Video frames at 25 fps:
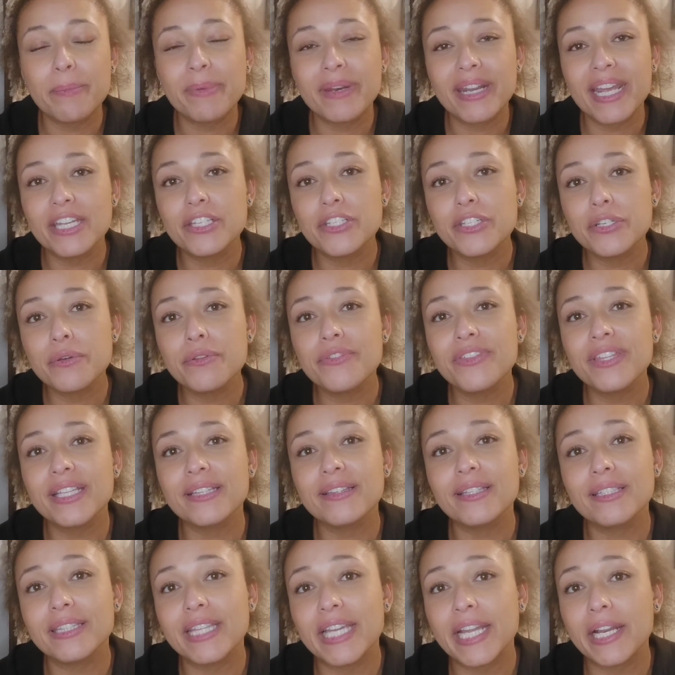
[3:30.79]
but I do think
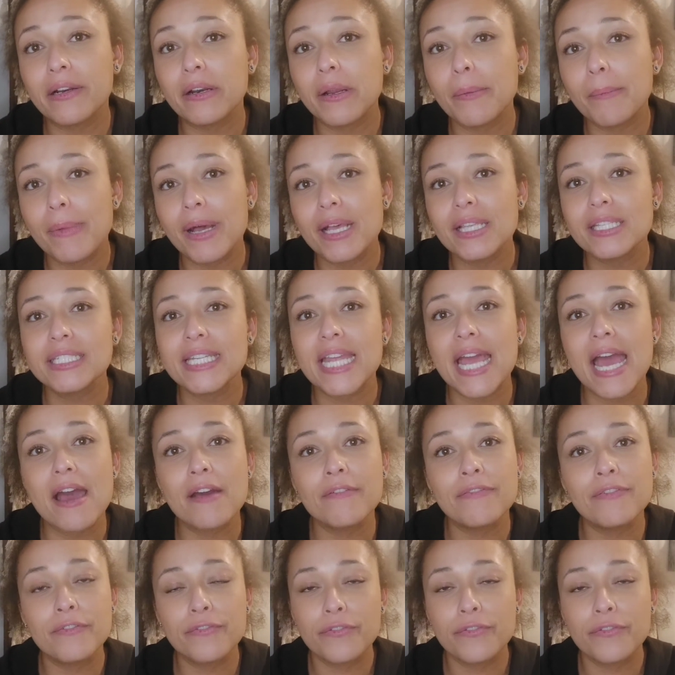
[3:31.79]
that they are a must-have